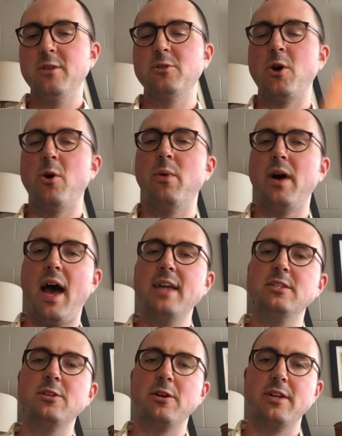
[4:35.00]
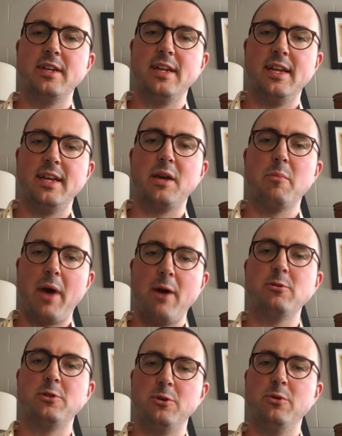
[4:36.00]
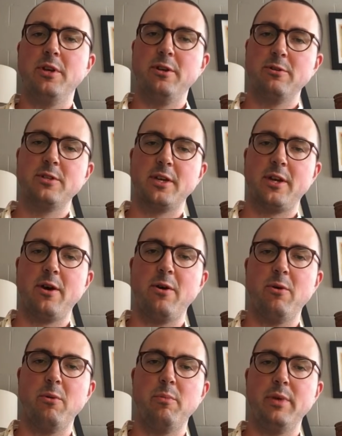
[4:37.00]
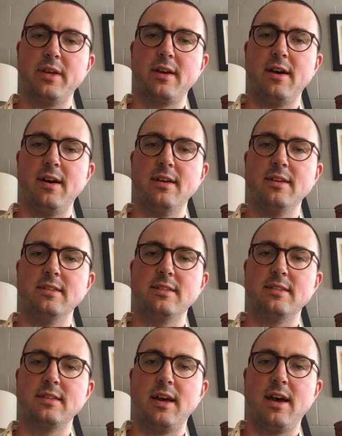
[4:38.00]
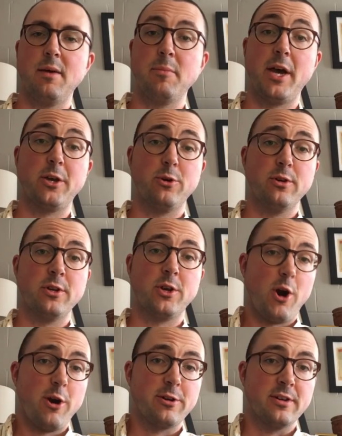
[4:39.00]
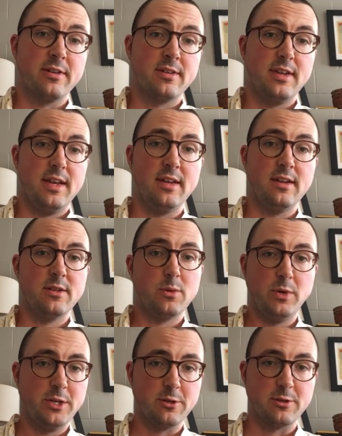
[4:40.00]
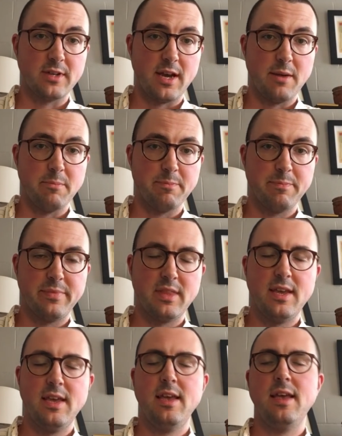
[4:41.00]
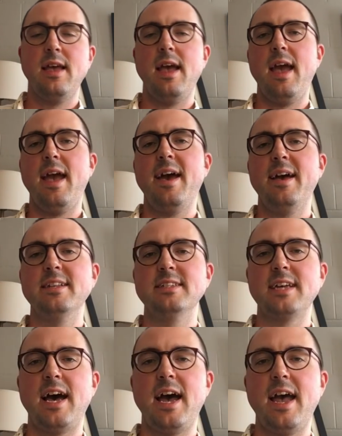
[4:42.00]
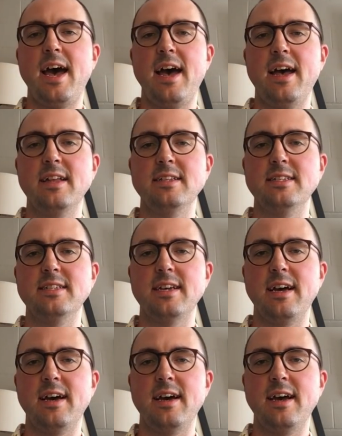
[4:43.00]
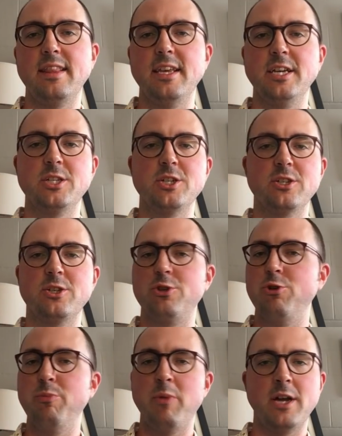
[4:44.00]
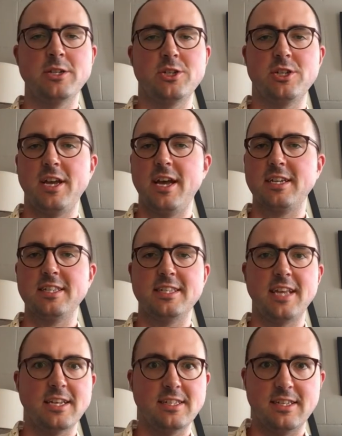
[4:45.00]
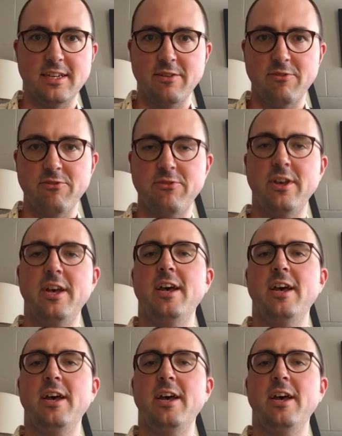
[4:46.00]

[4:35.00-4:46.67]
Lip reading: So I started knitting about 2 years ago because I couldn't garden in the wintertime. And I had, I think, just too much excessive